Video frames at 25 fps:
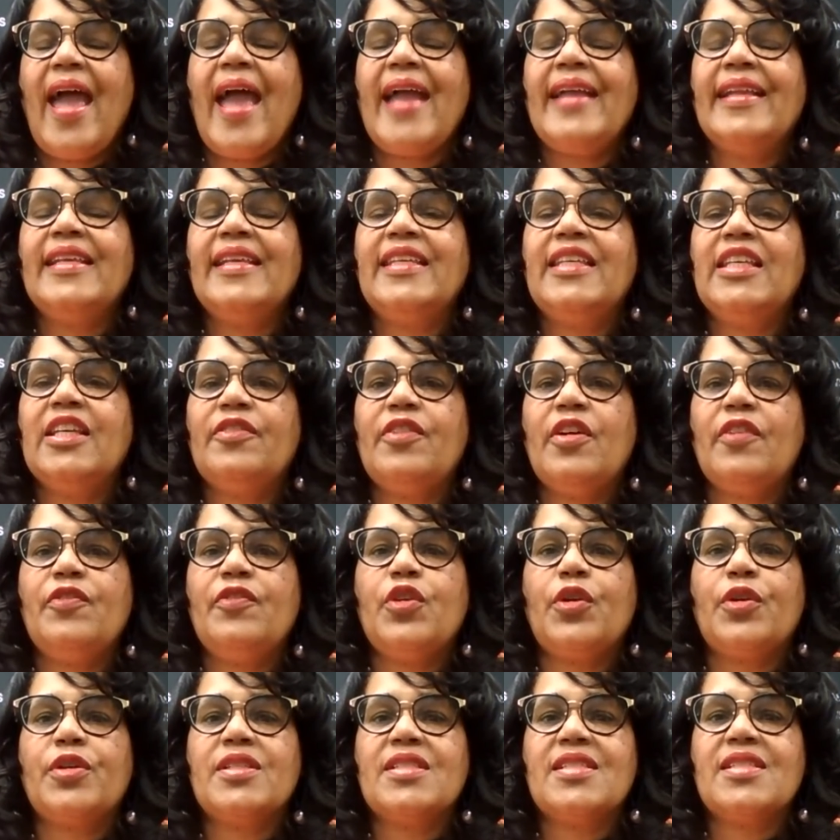and give of
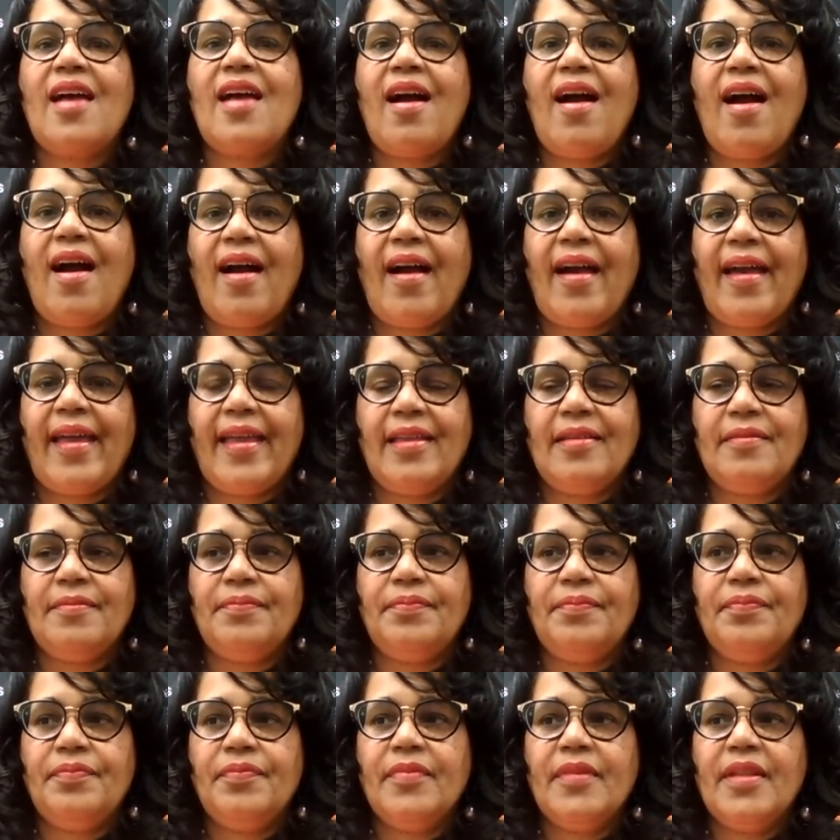your
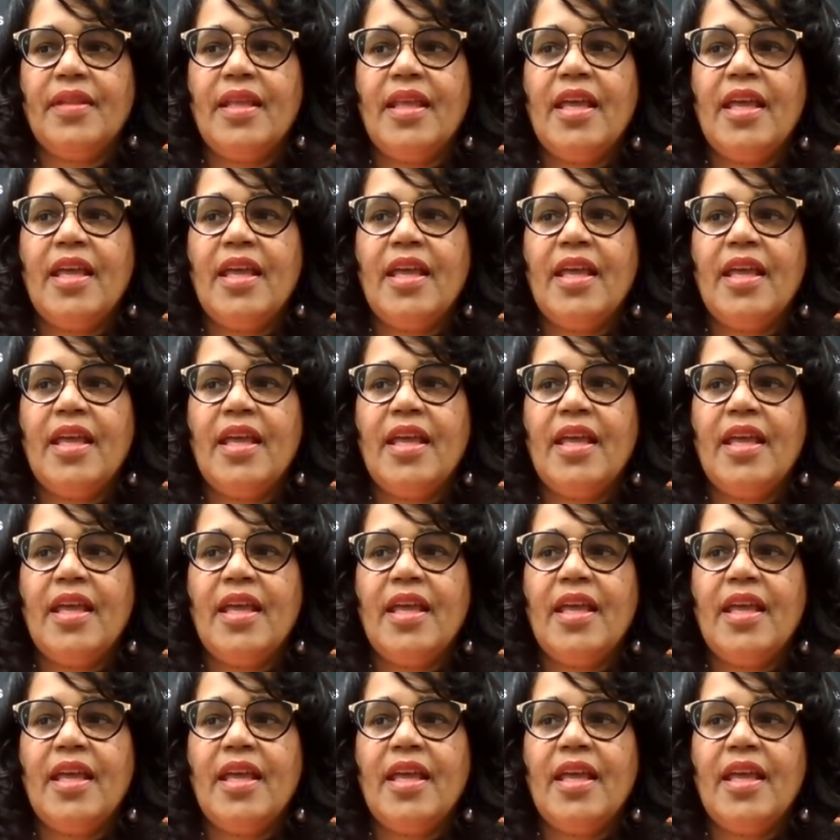time